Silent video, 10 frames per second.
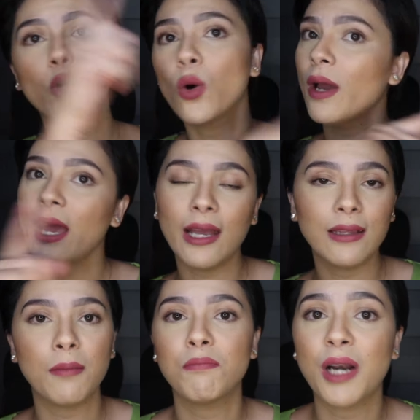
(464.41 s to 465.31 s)
go ahead
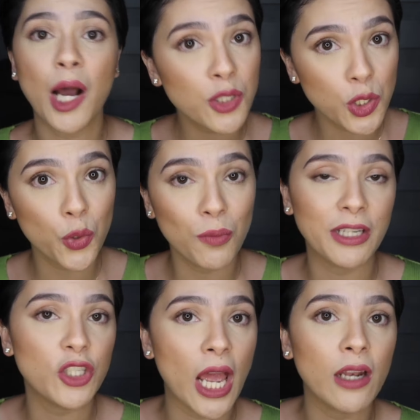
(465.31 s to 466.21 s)
and browse through
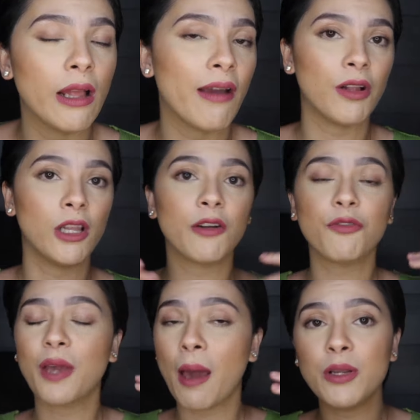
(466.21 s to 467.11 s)
my channel i have a lot
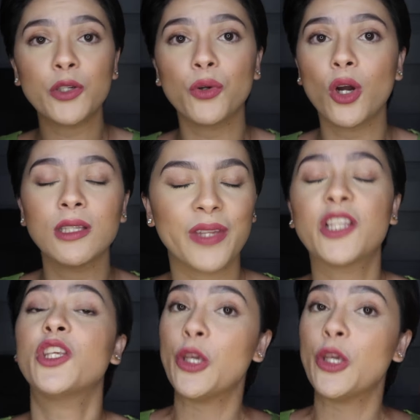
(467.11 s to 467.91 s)
of cabin crew content that